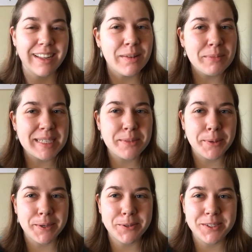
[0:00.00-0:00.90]
Makes a
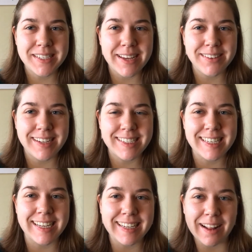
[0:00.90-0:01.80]
pretty cool sound, doesn't
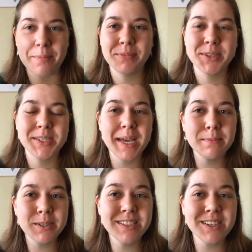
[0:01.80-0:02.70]
it? So
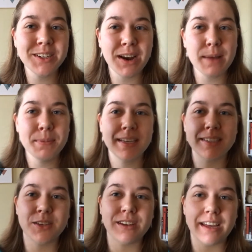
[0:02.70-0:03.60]
tambourines are great because
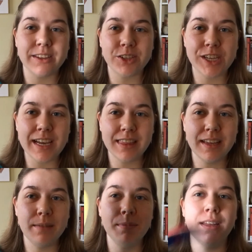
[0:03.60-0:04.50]
you can either shake
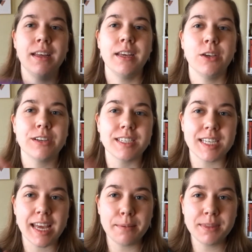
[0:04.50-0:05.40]
them, you can
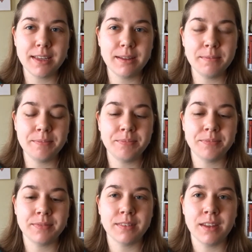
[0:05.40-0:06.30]
tap them,
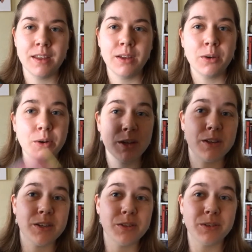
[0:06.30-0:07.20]
or you
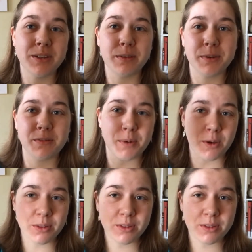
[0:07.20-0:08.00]
can do a little bit of both.